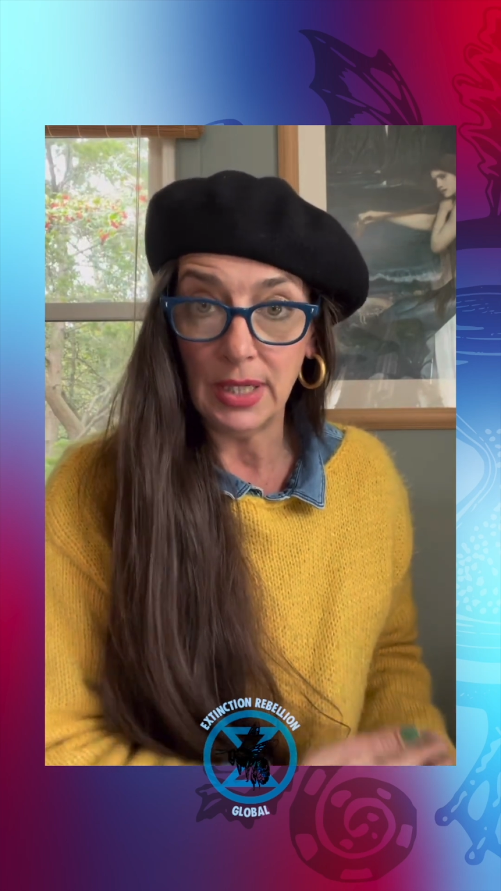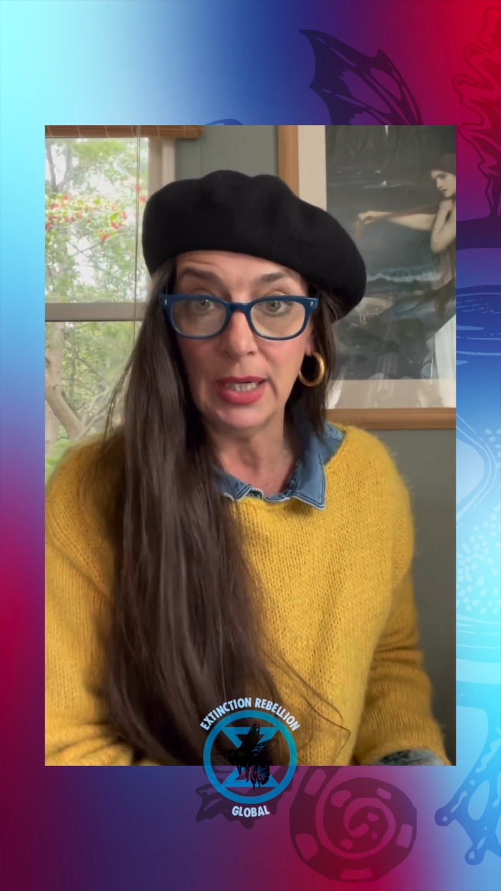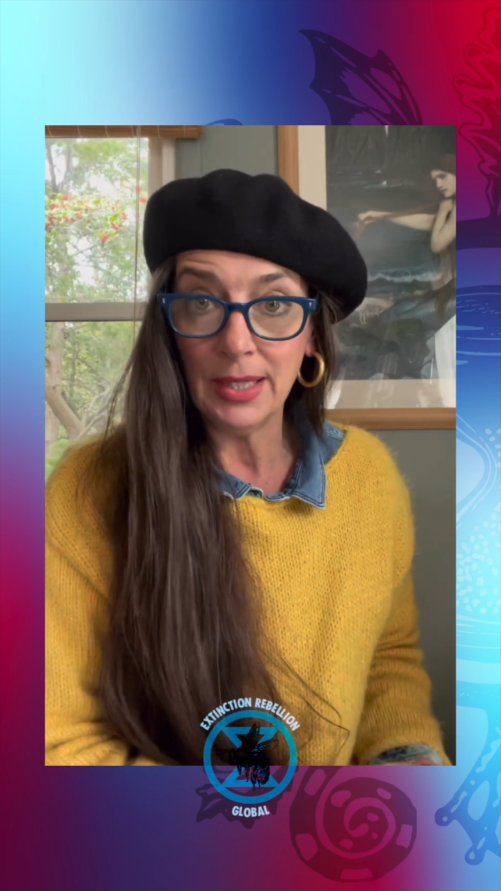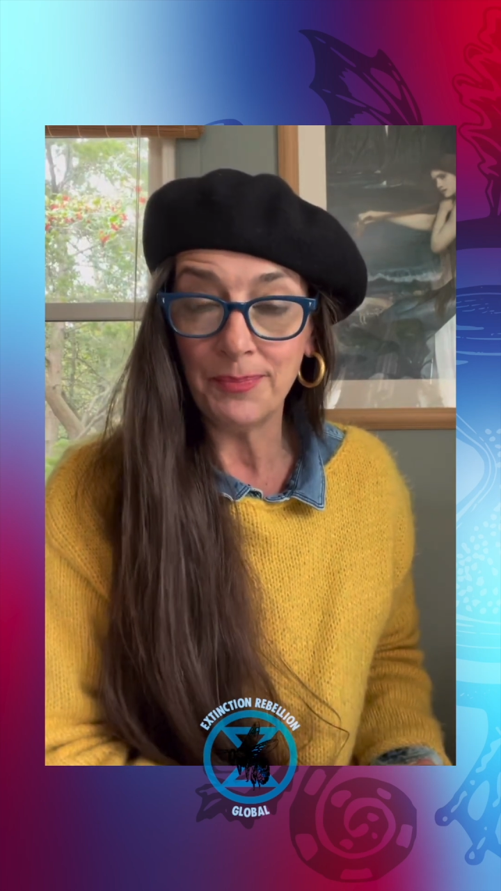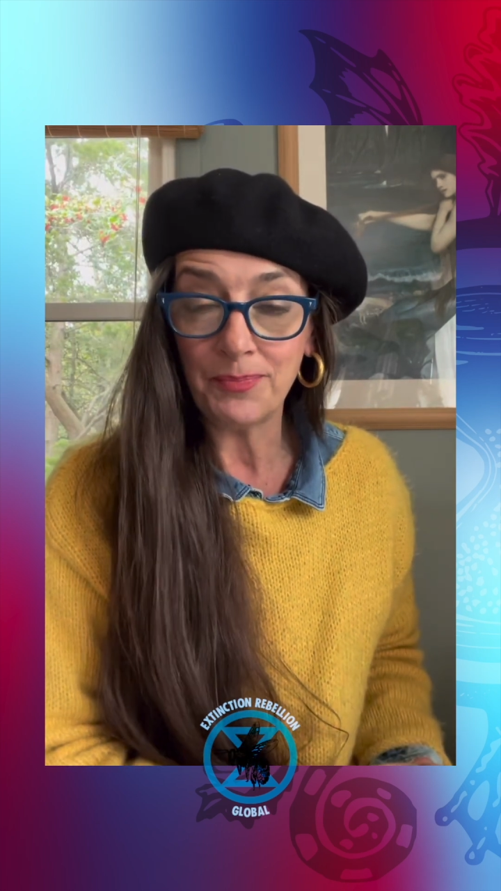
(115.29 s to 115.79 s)

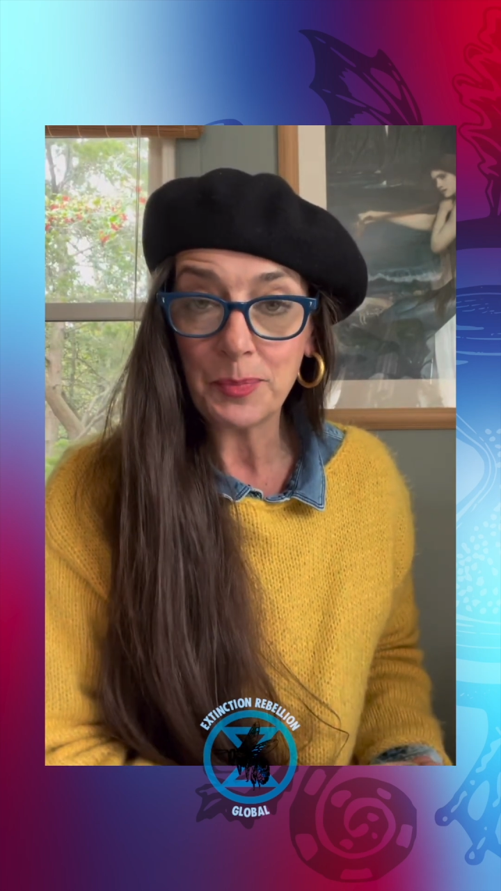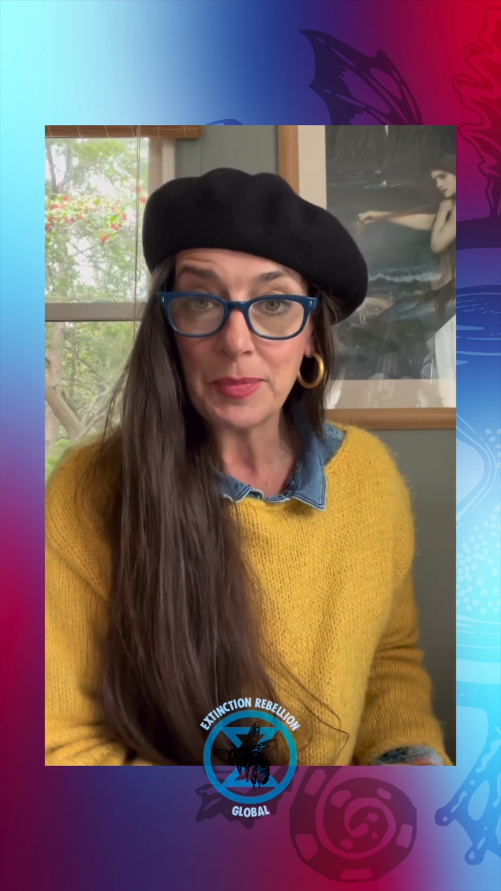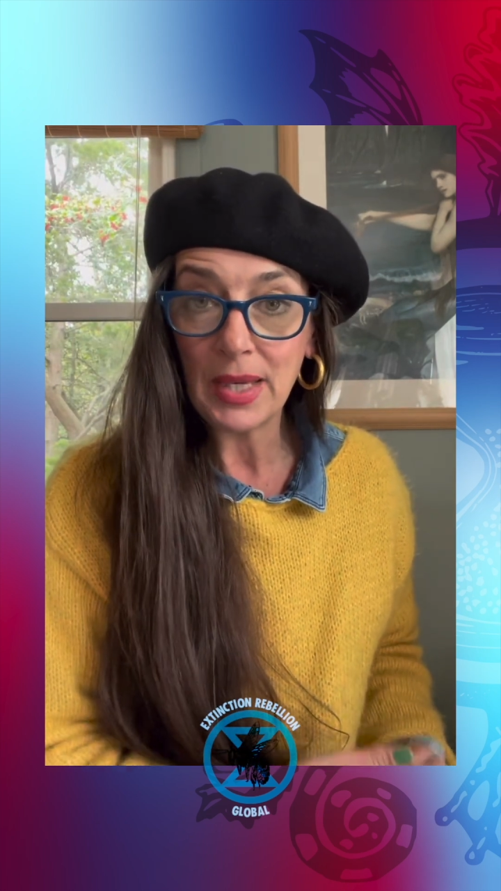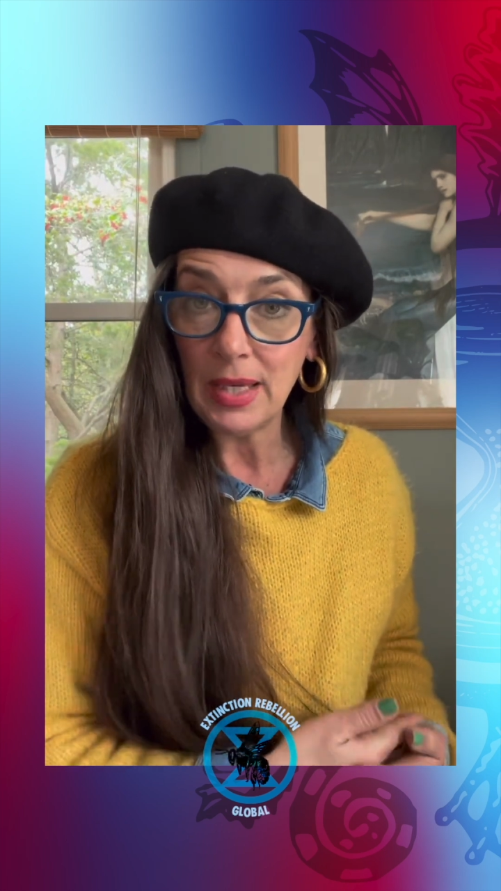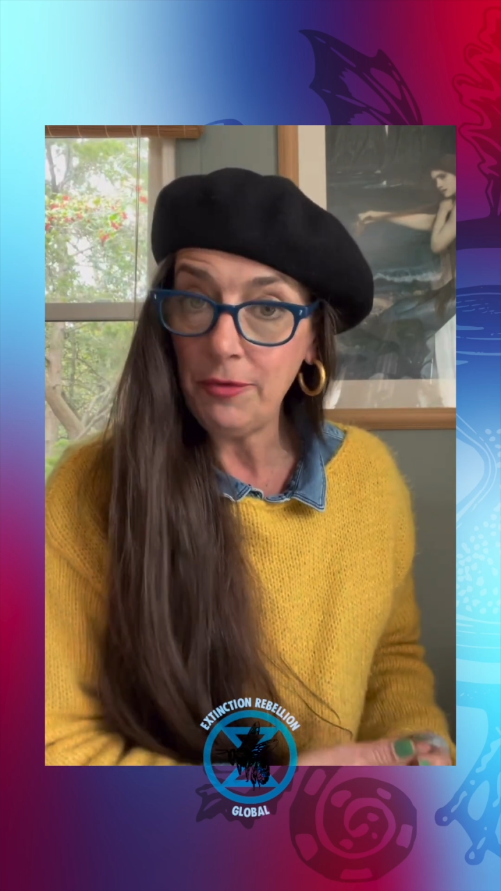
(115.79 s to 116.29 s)

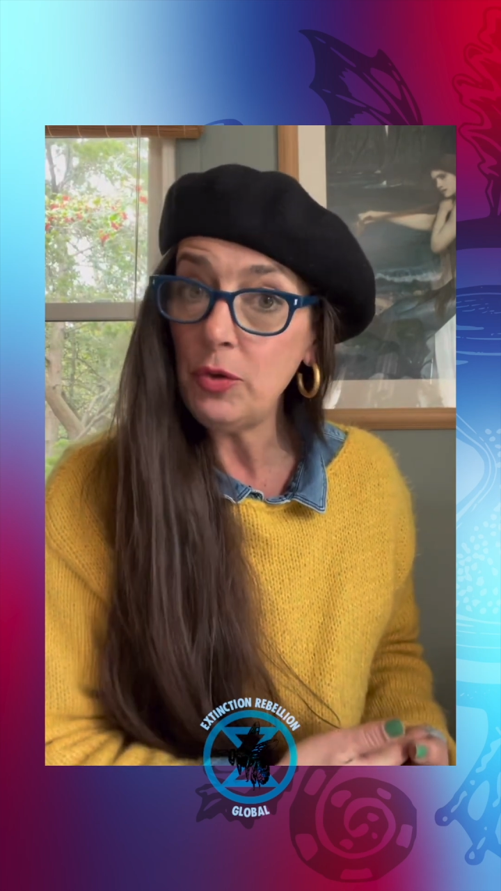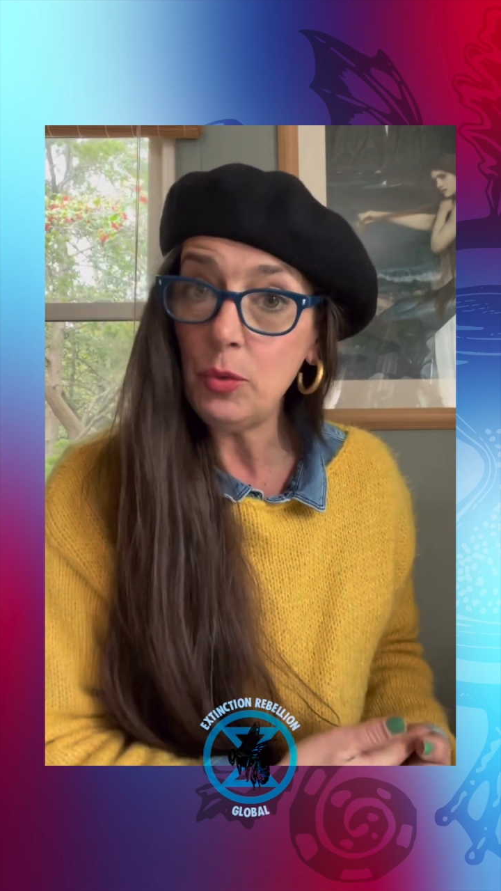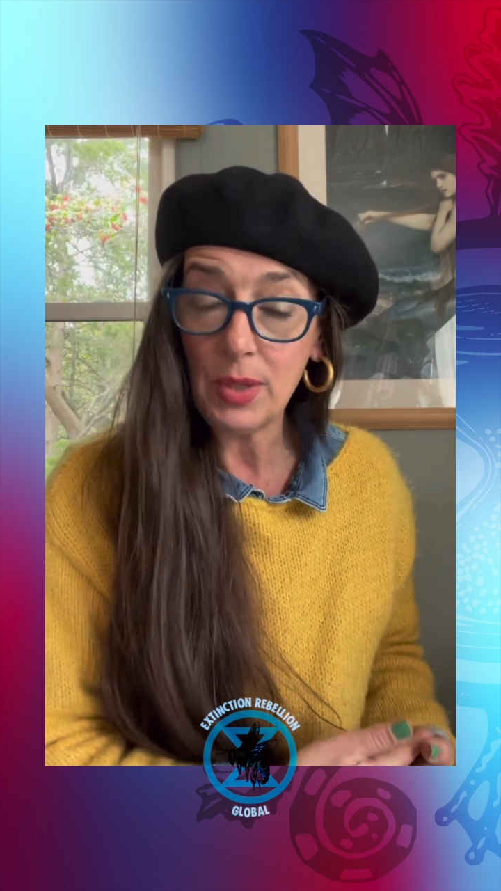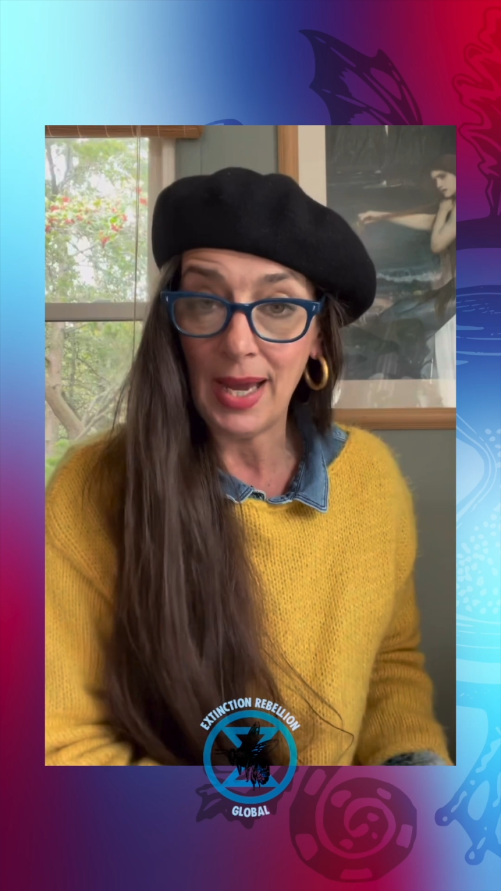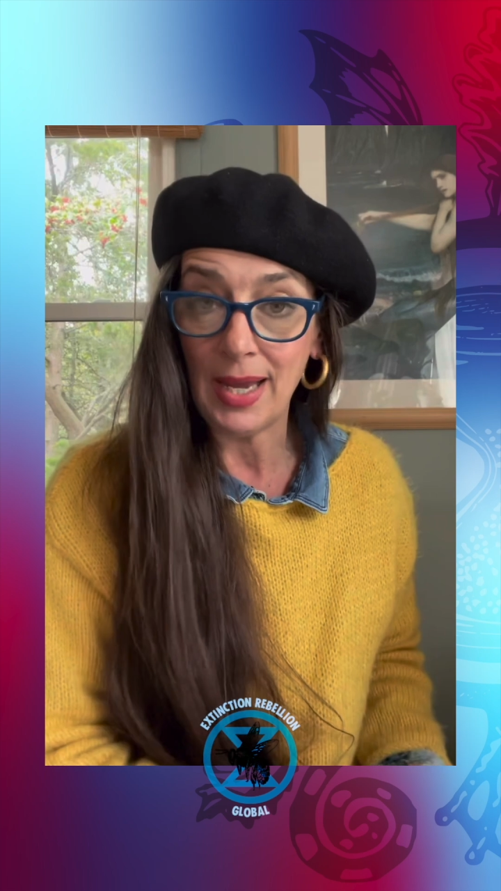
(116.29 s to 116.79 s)
done, if
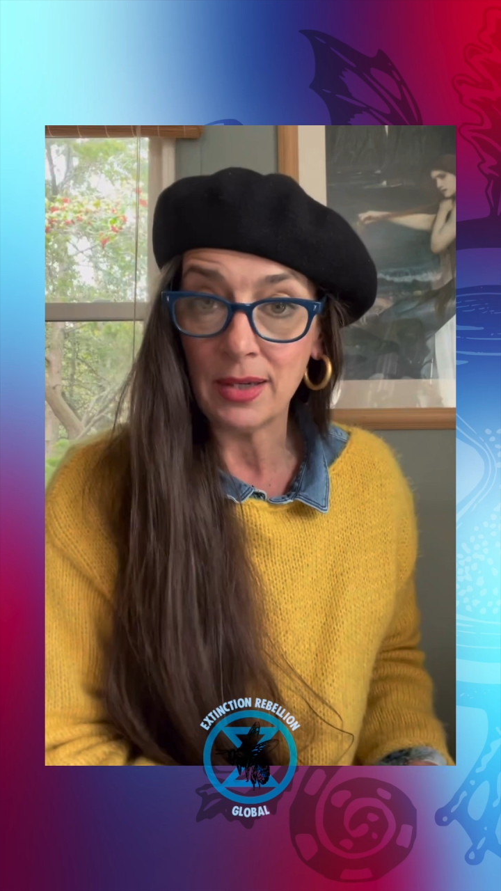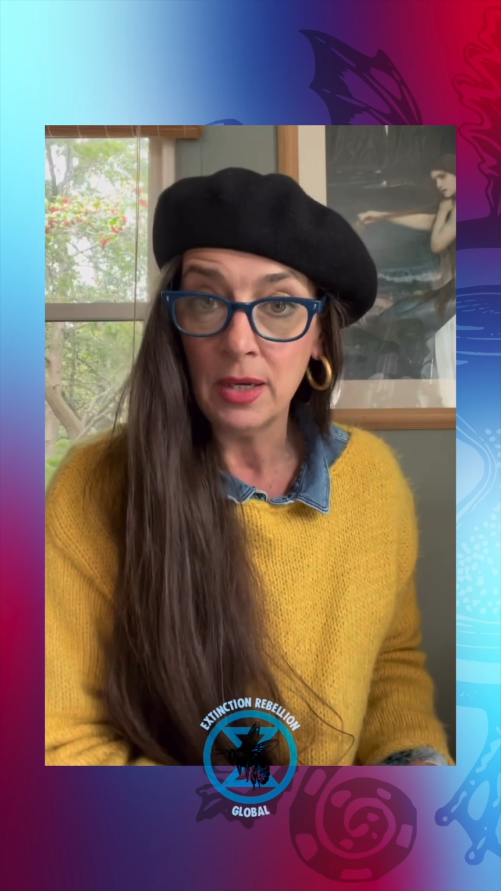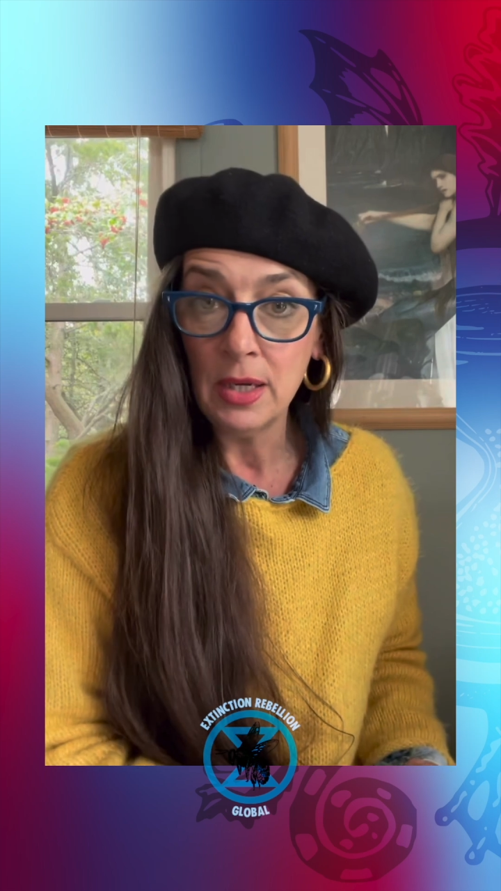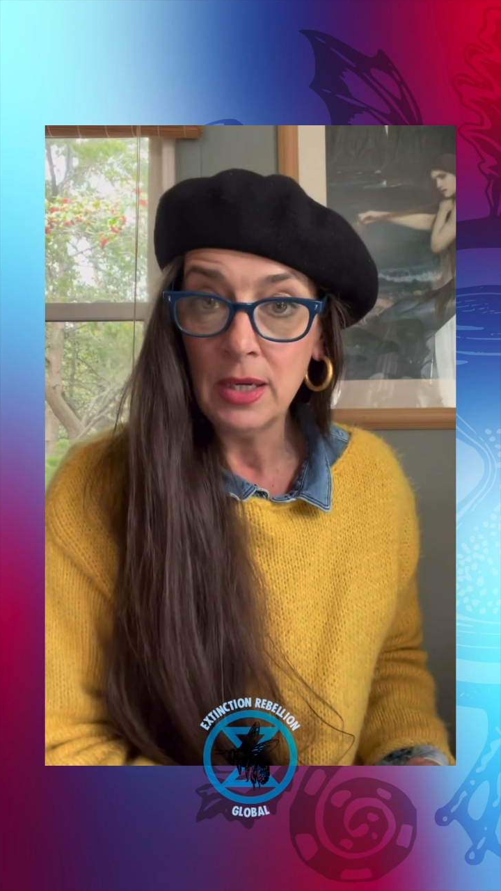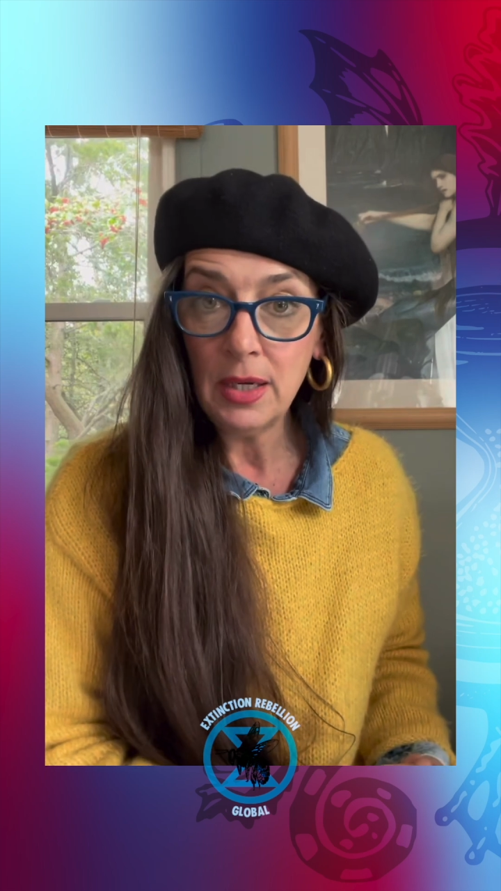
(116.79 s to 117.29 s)
you can?